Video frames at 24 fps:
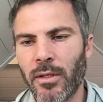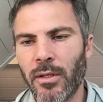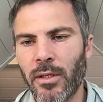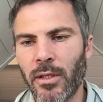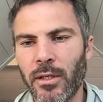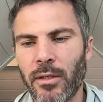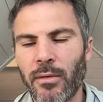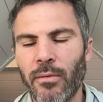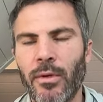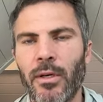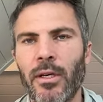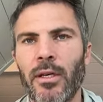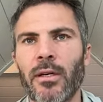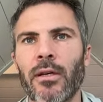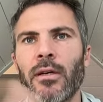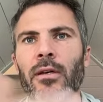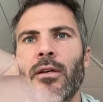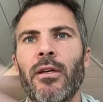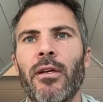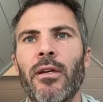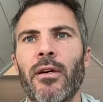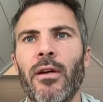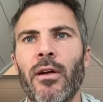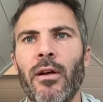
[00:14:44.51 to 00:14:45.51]
Just when
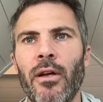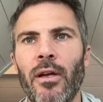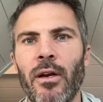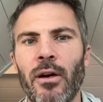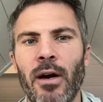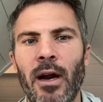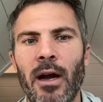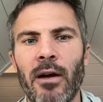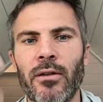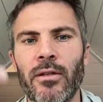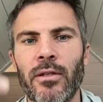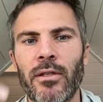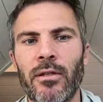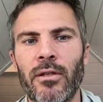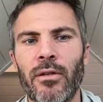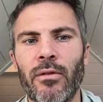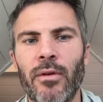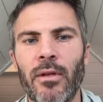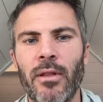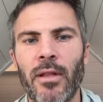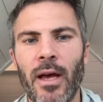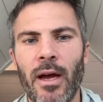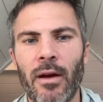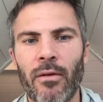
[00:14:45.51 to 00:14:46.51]
you're out
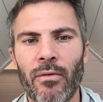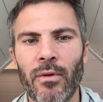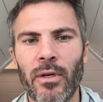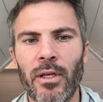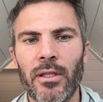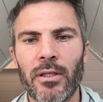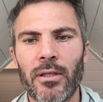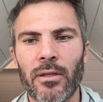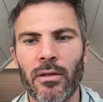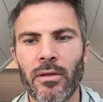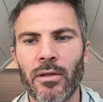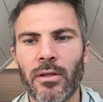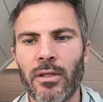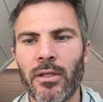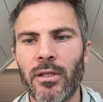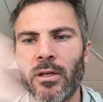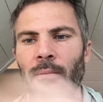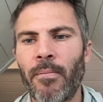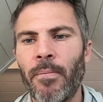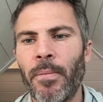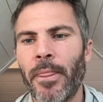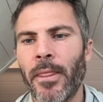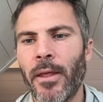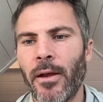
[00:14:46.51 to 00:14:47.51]
doing that research,
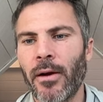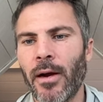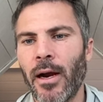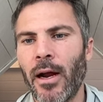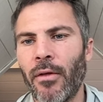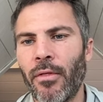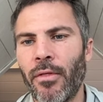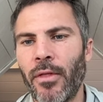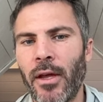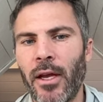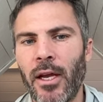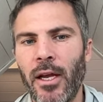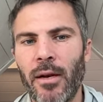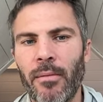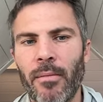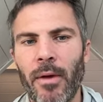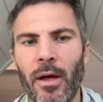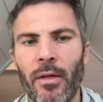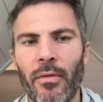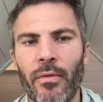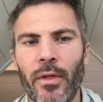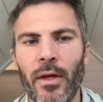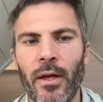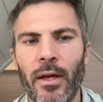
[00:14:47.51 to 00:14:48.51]
you're out thinking
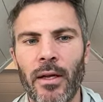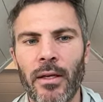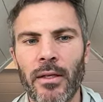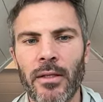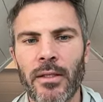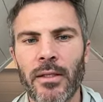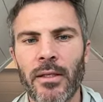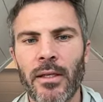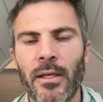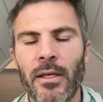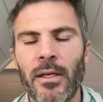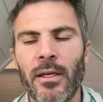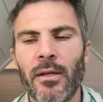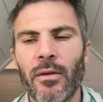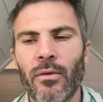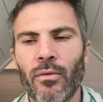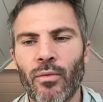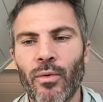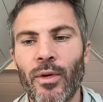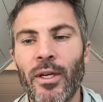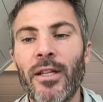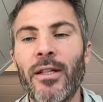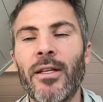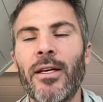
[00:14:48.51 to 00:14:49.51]
about things,
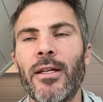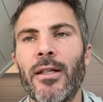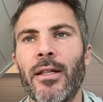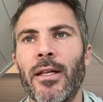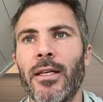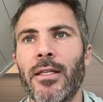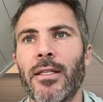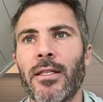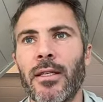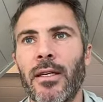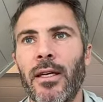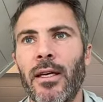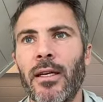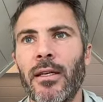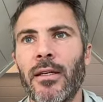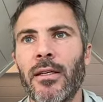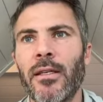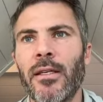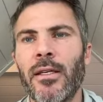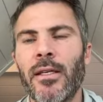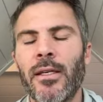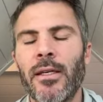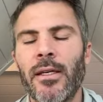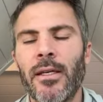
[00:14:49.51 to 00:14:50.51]
really listening
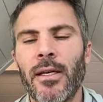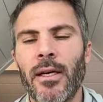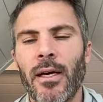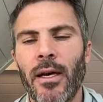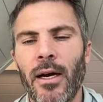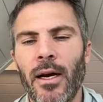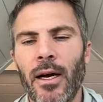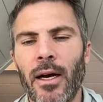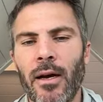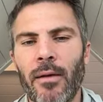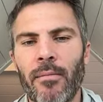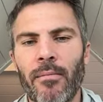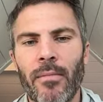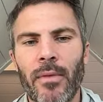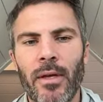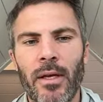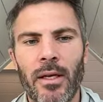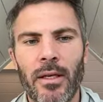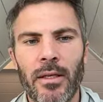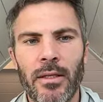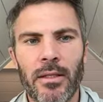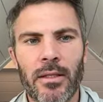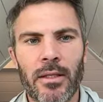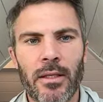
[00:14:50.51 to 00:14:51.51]

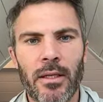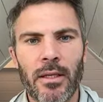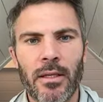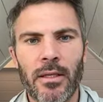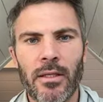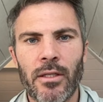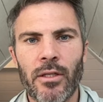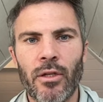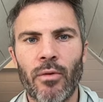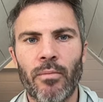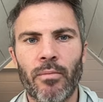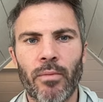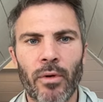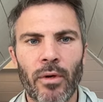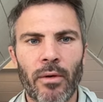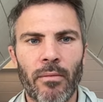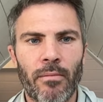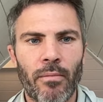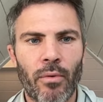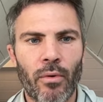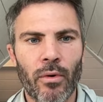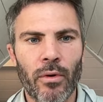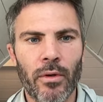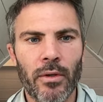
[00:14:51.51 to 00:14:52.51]
is super
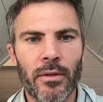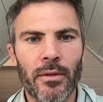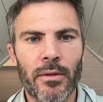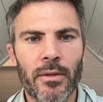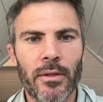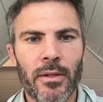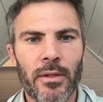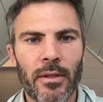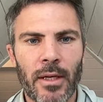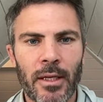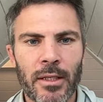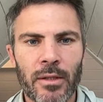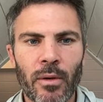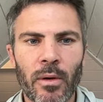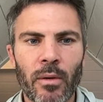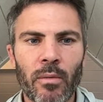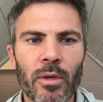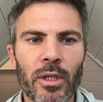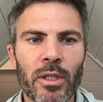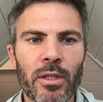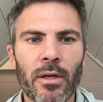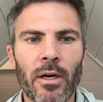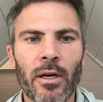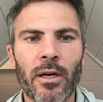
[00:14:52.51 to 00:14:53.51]
important. So that's where
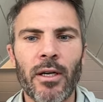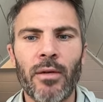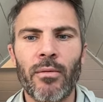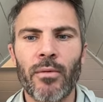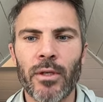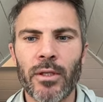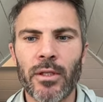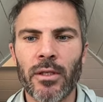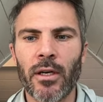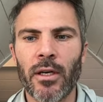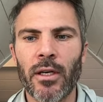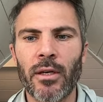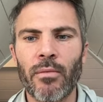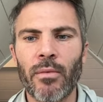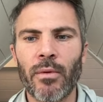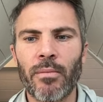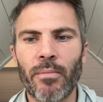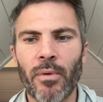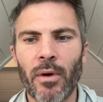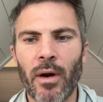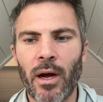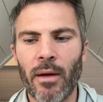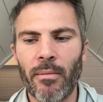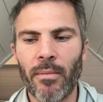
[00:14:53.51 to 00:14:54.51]
we're starting. We're starting with
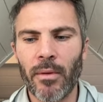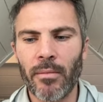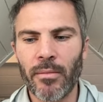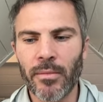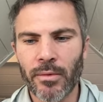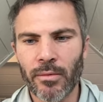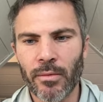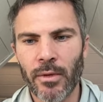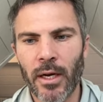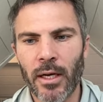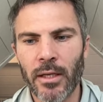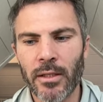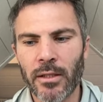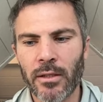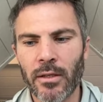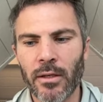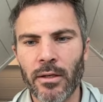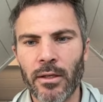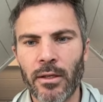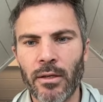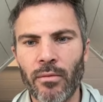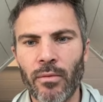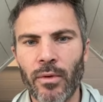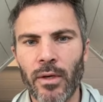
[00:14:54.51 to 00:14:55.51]
problems. We're not
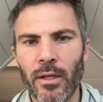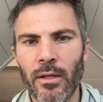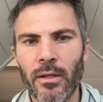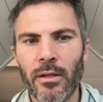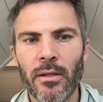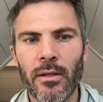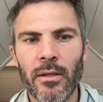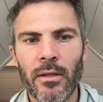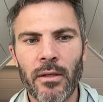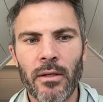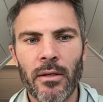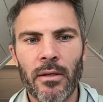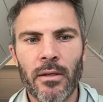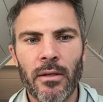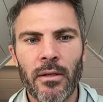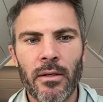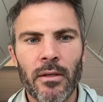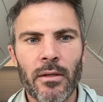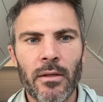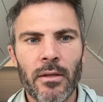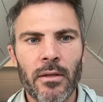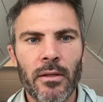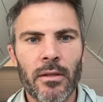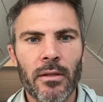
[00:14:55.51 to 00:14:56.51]
starting with
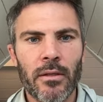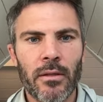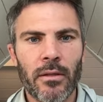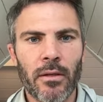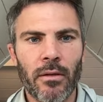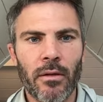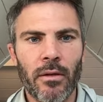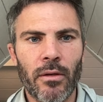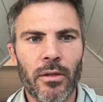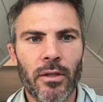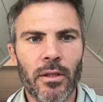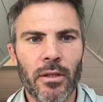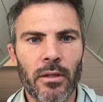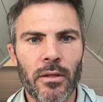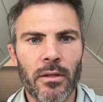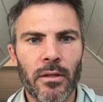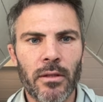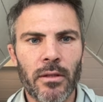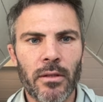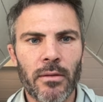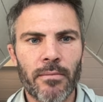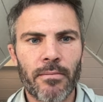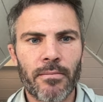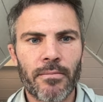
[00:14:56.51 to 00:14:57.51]
solutions.